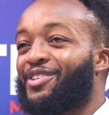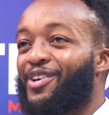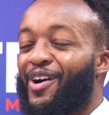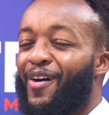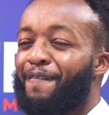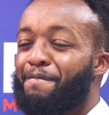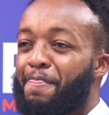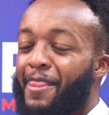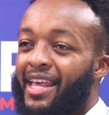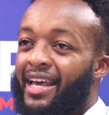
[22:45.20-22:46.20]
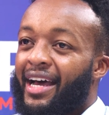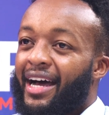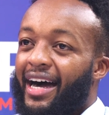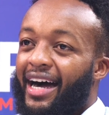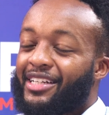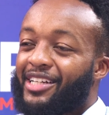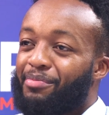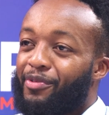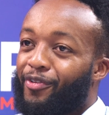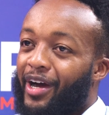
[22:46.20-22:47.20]
So actually,
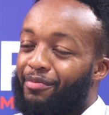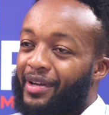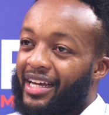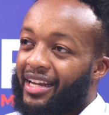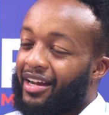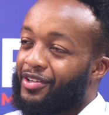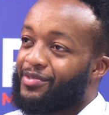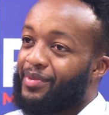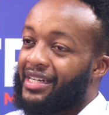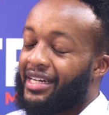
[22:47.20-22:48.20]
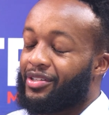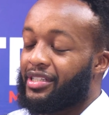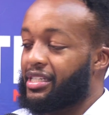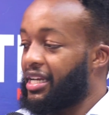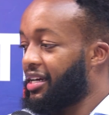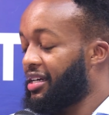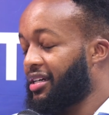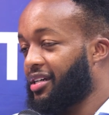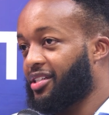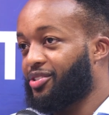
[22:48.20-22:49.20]
before I made that announcement, I was just like,
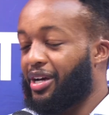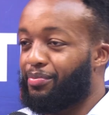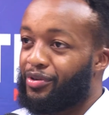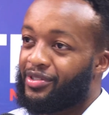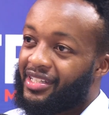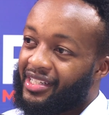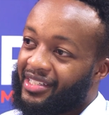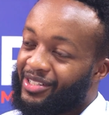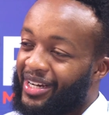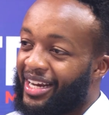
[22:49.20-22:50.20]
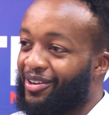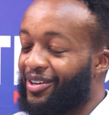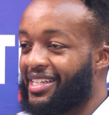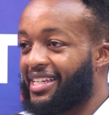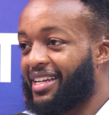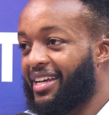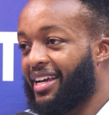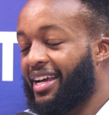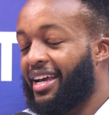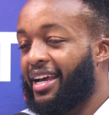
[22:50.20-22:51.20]
should I post this? Should I not?
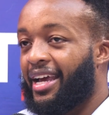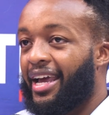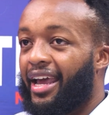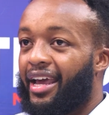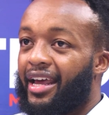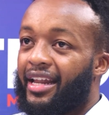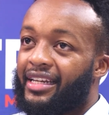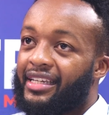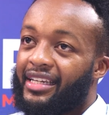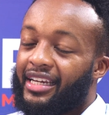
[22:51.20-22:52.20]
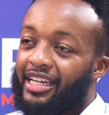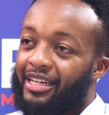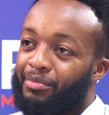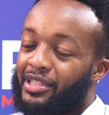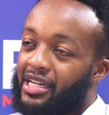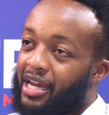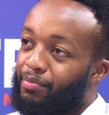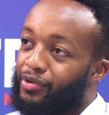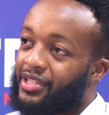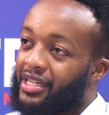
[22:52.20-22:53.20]
And immediately I
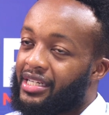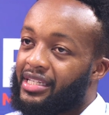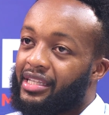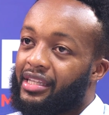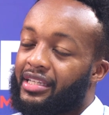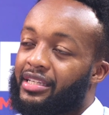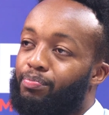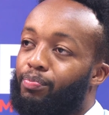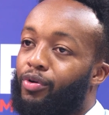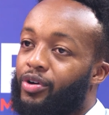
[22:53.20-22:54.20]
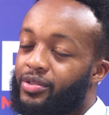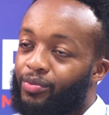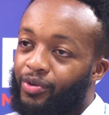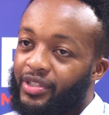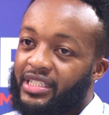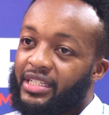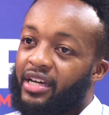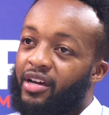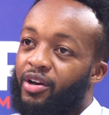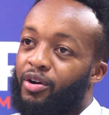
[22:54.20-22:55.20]
posted it. The support was
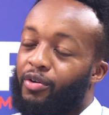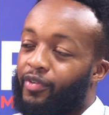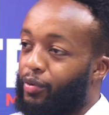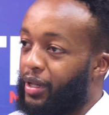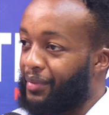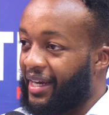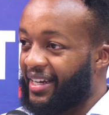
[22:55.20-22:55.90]
overwhelming.